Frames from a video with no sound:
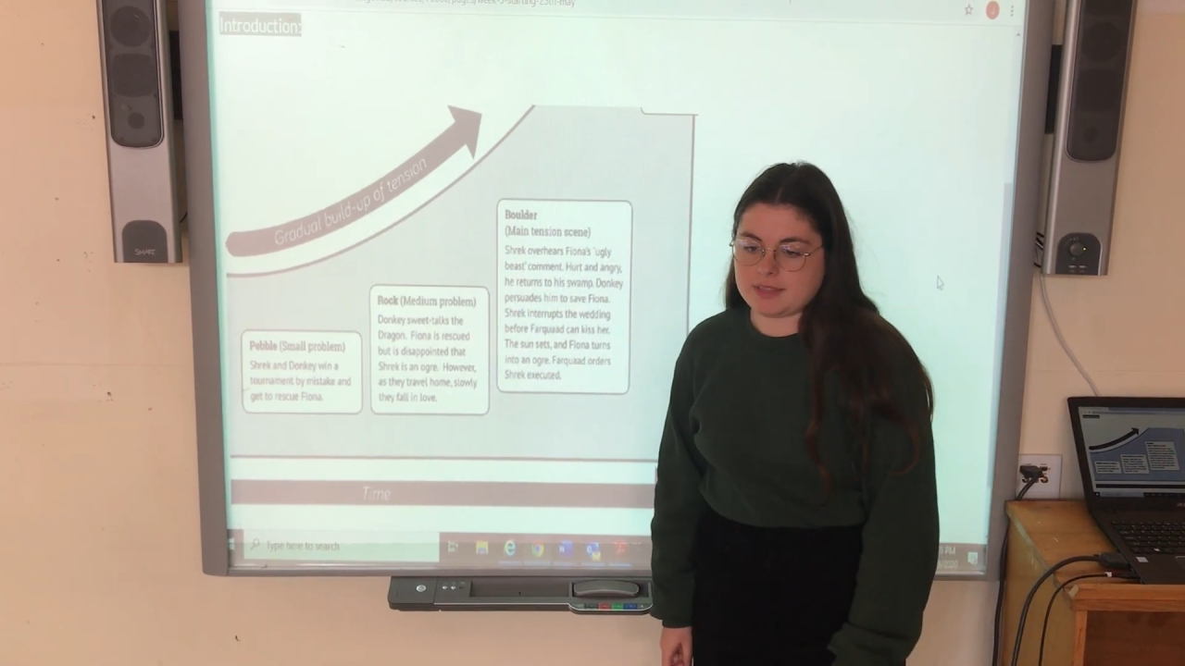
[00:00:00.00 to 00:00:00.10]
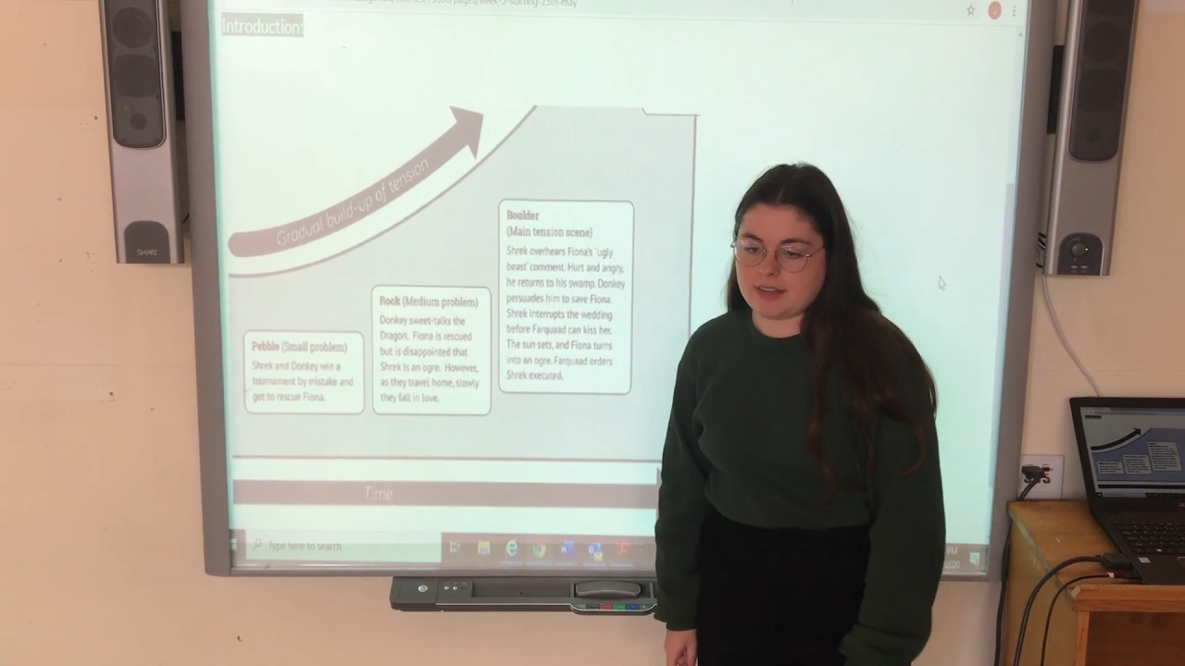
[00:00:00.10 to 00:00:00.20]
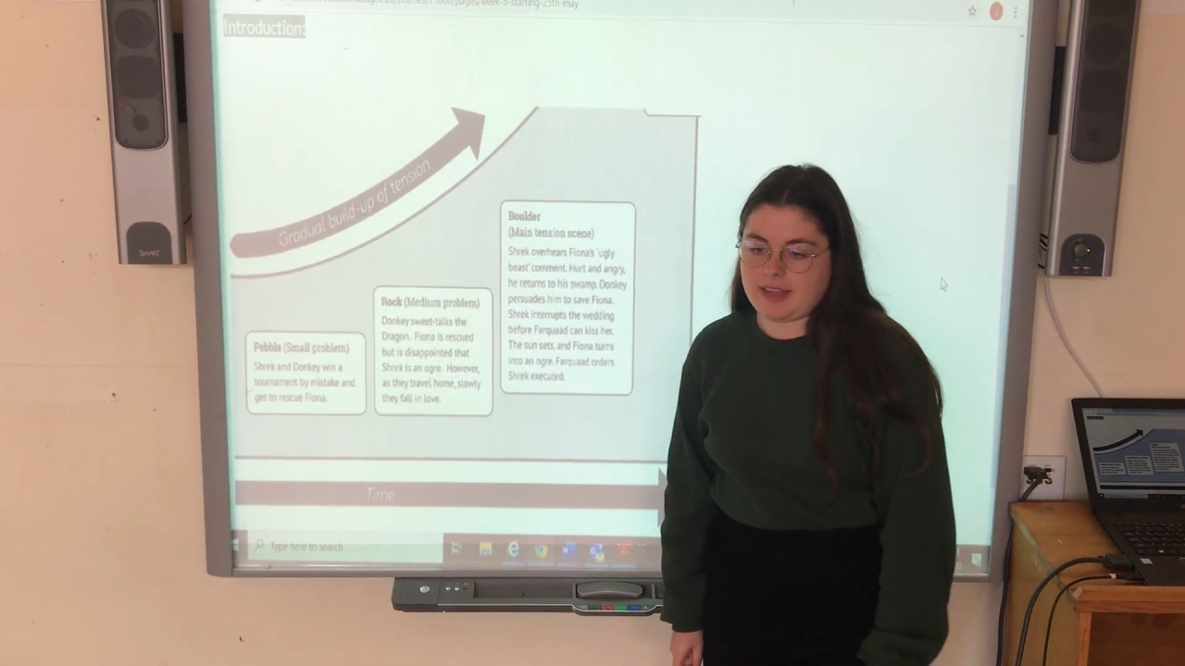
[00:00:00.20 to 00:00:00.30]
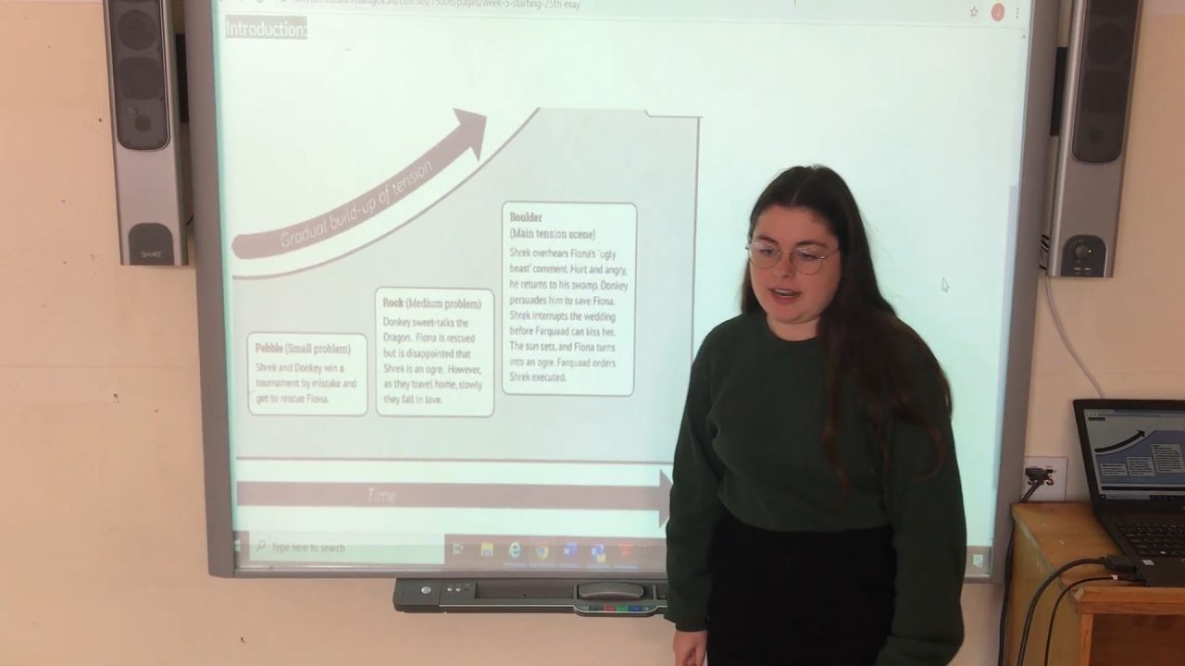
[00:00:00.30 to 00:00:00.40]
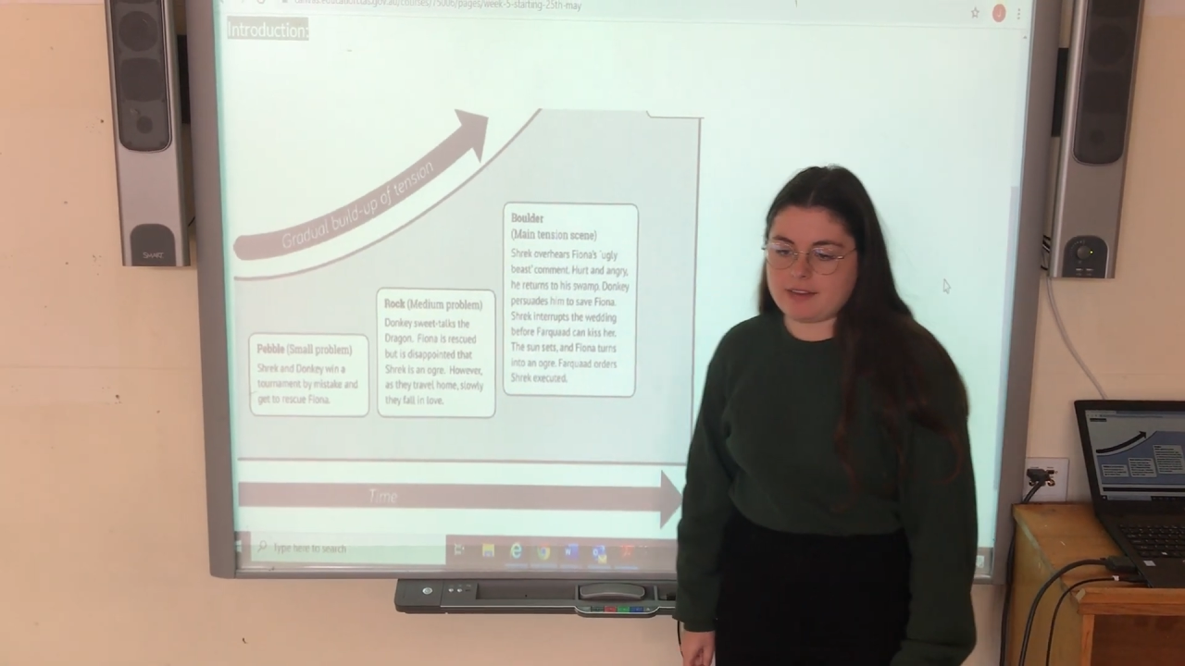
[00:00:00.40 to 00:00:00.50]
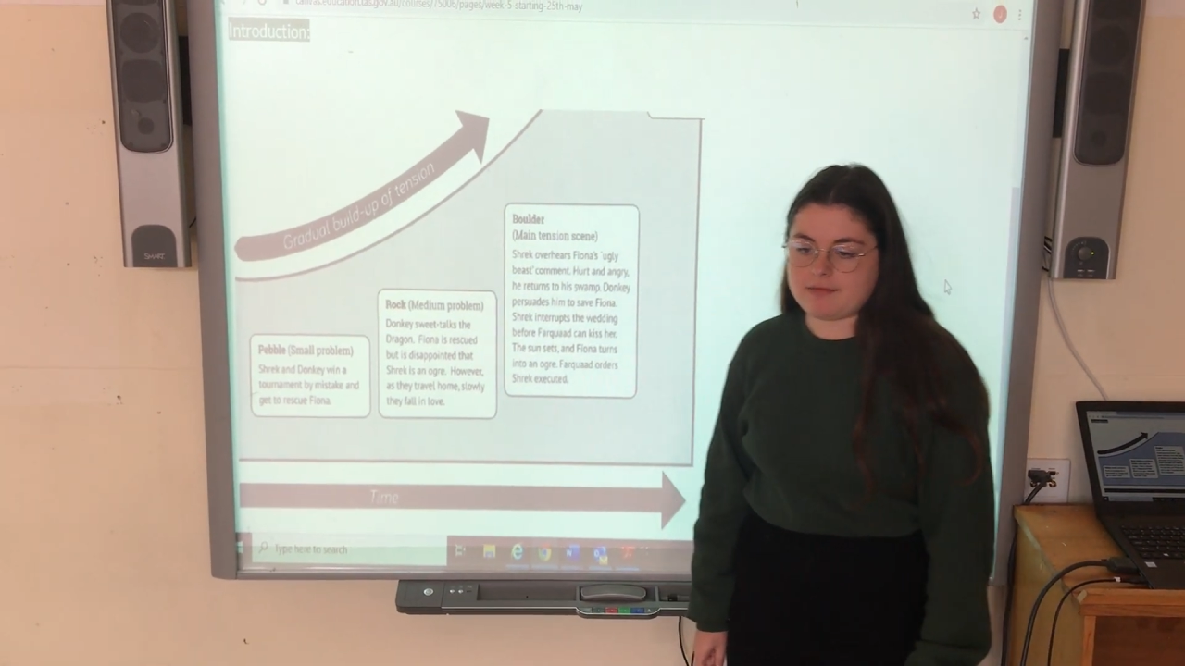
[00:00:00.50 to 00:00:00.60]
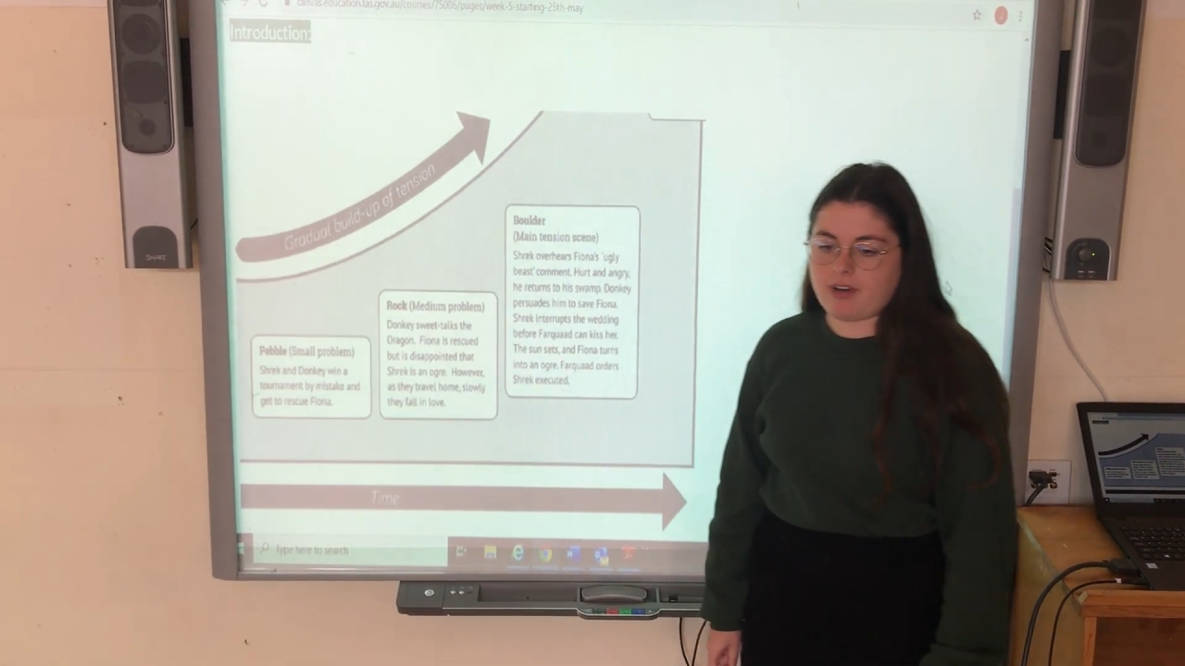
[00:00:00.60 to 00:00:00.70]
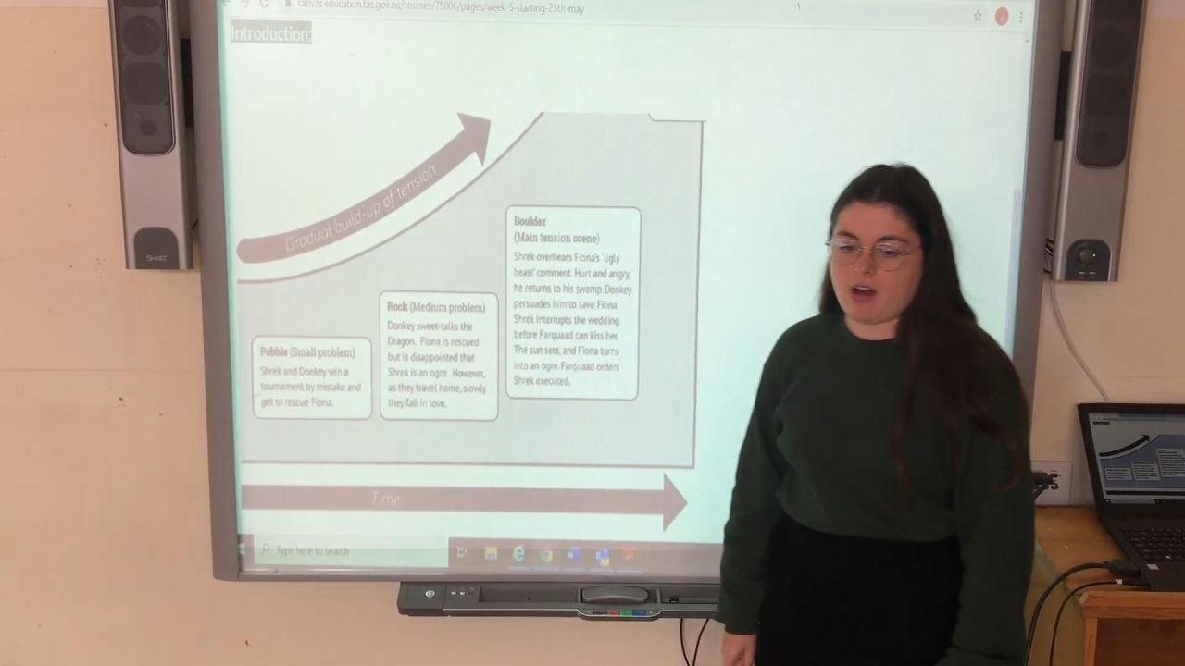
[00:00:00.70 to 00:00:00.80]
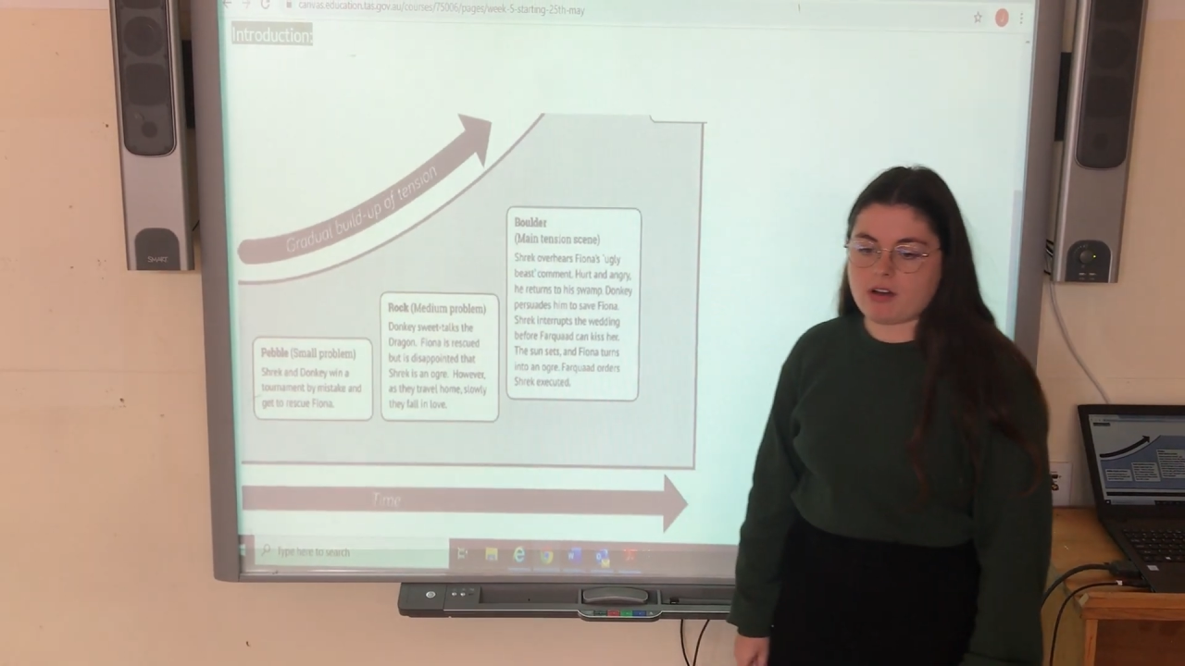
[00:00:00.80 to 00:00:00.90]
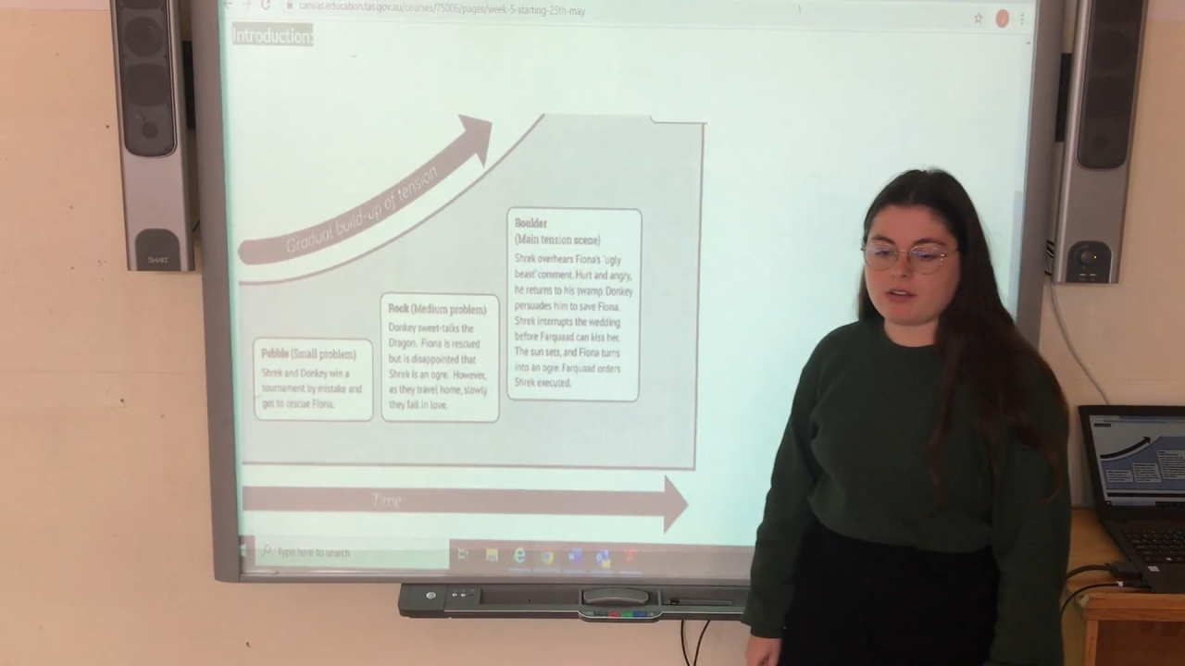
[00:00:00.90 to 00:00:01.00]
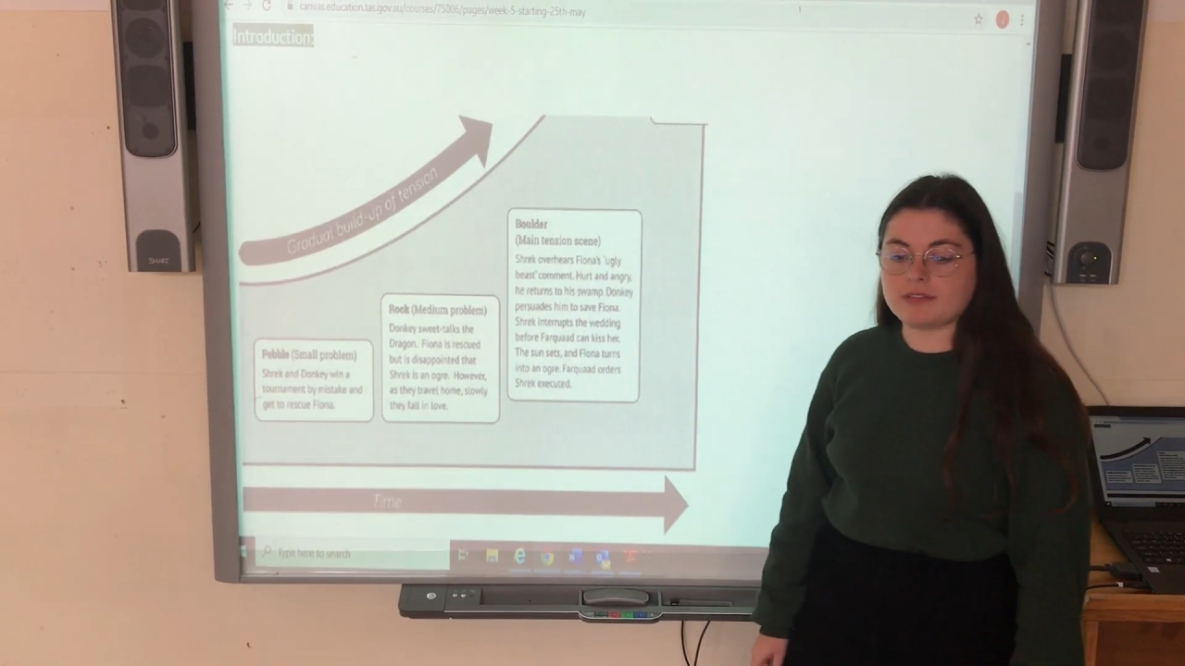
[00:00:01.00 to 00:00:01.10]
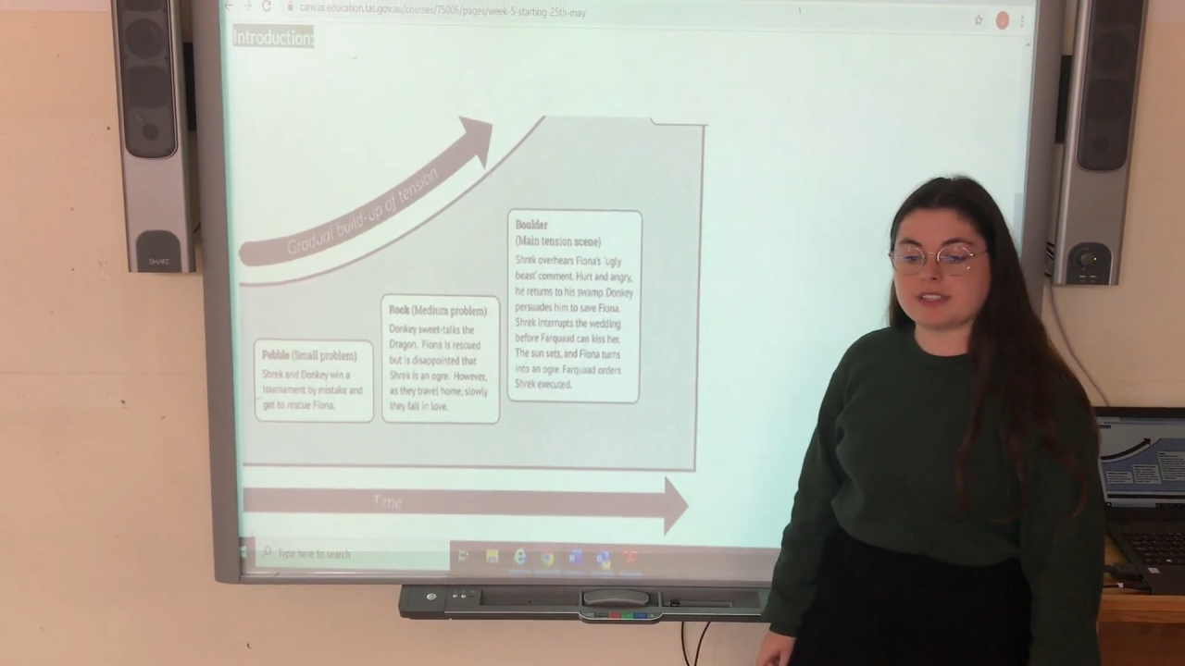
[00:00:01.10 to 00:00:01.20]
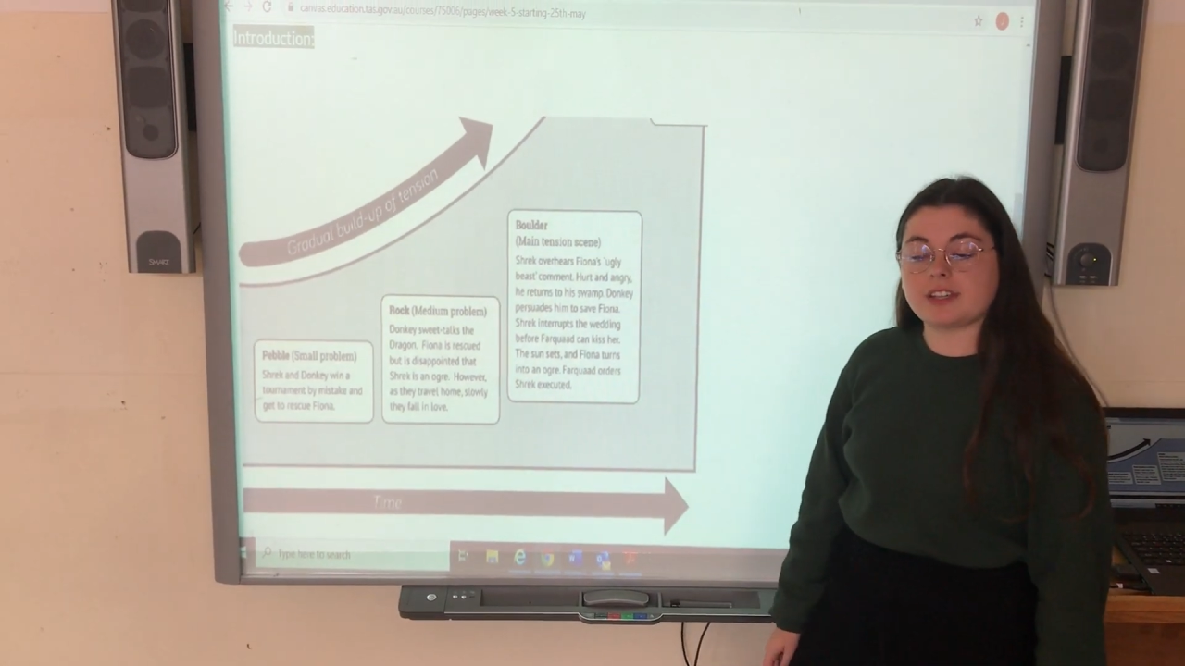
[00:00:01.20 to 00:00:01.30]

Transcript: So that involves